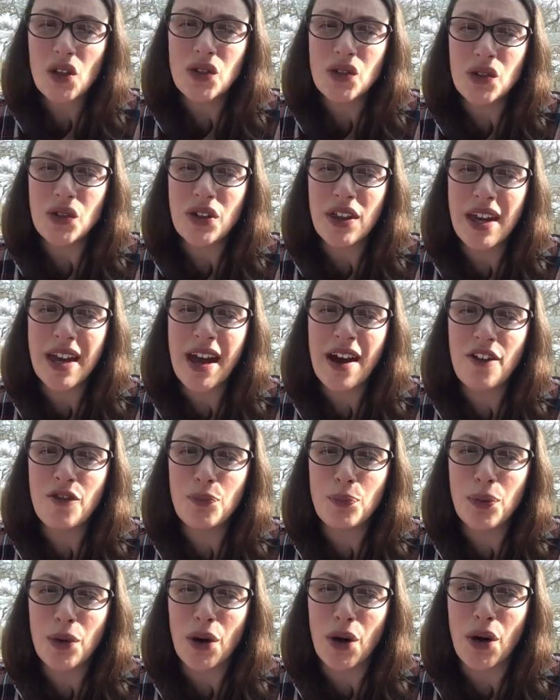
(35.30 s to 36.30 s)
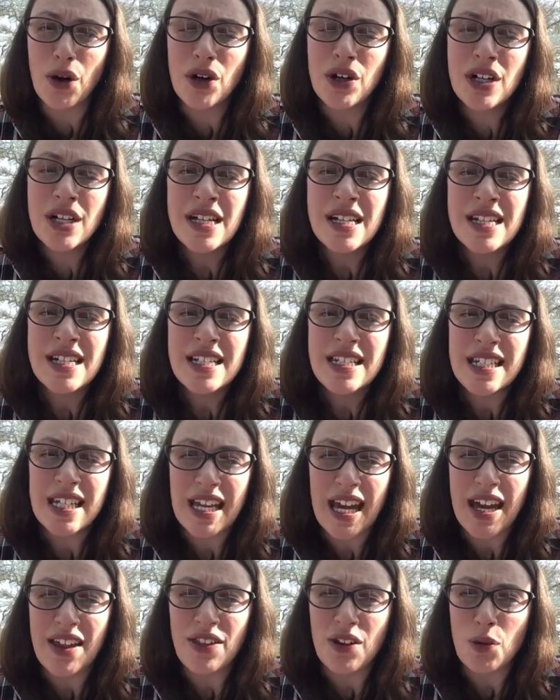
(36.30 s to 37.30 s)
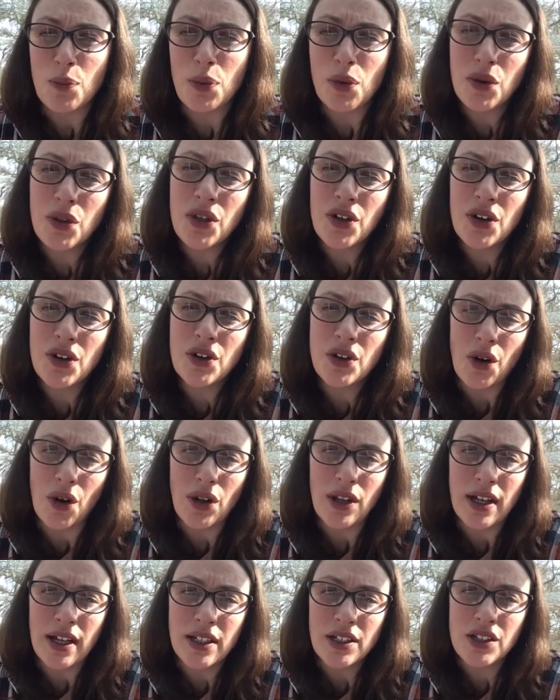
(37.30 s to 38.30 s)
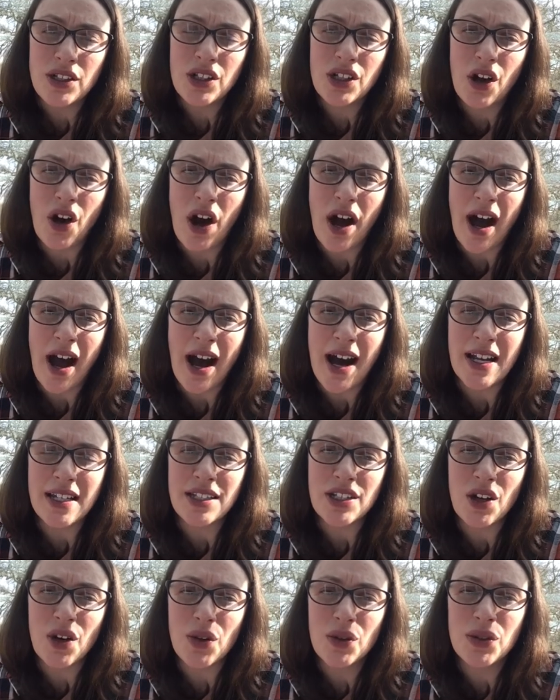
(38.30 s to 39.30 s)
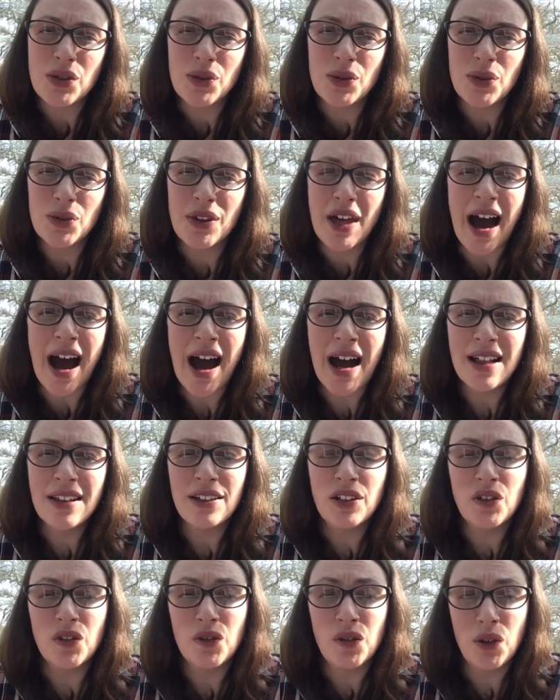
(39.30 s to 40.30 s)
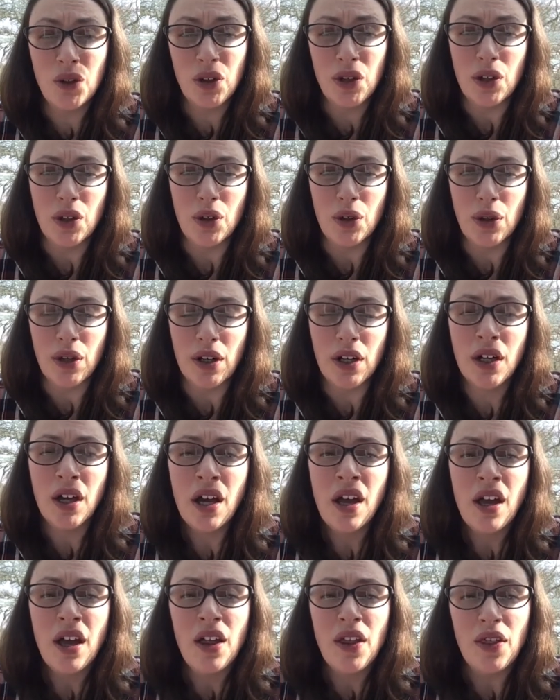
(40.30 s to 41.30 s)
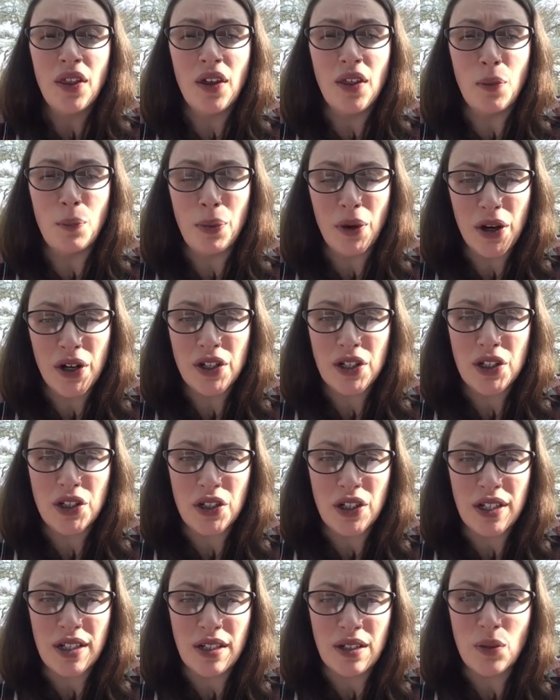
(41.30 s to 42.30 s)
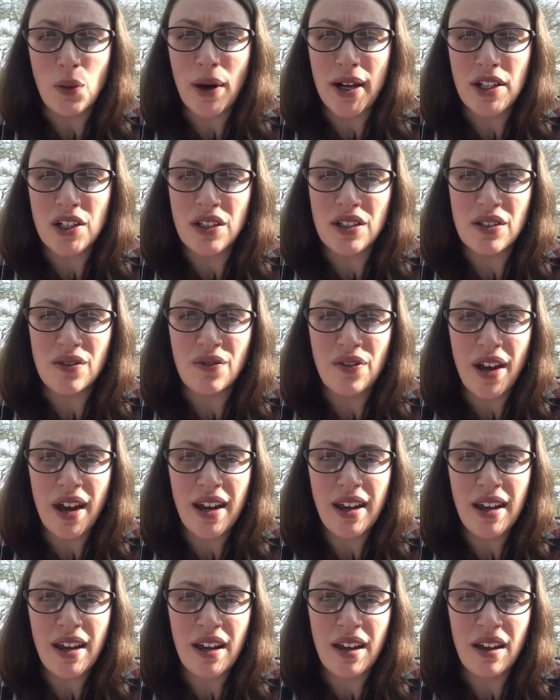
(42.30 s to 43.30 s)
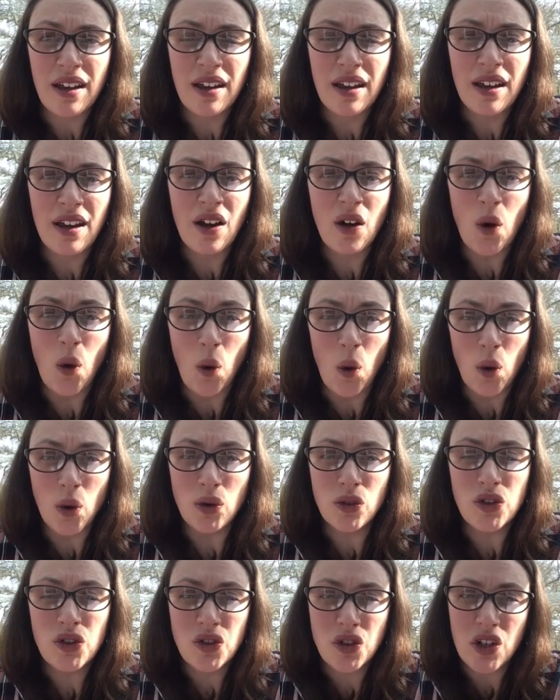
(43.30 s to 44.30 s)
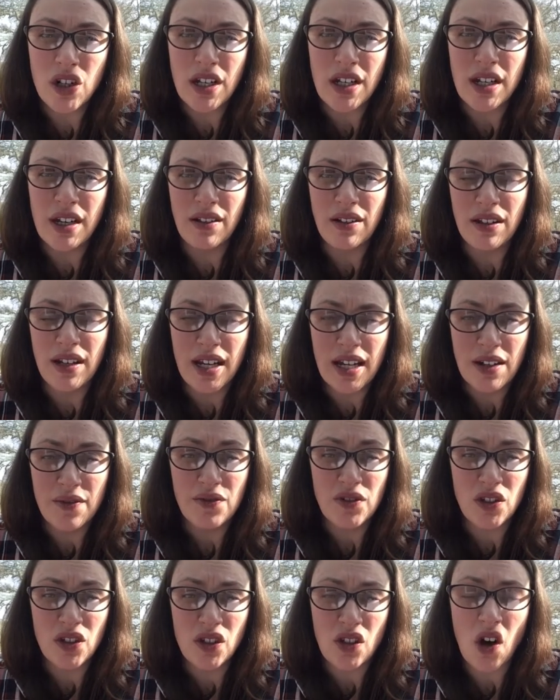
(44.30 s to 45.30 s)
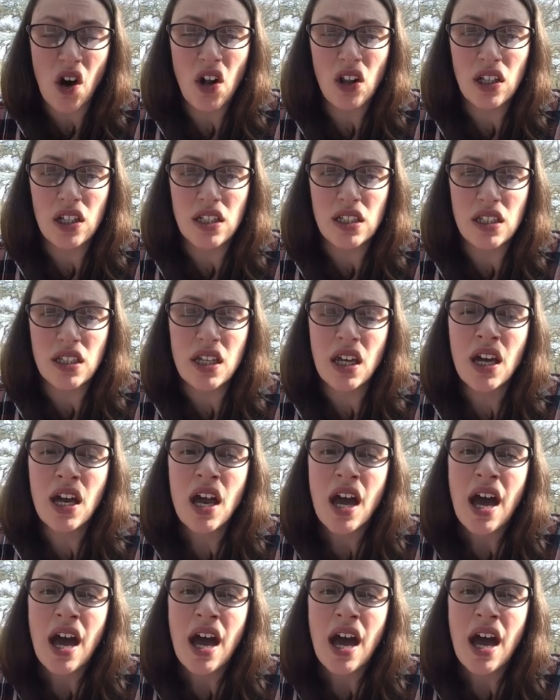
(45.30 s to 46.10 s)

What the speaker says: so they have brought together both their knowledge and also the Highland folklore that the birch tree, which is a very old tree and native to Scotland,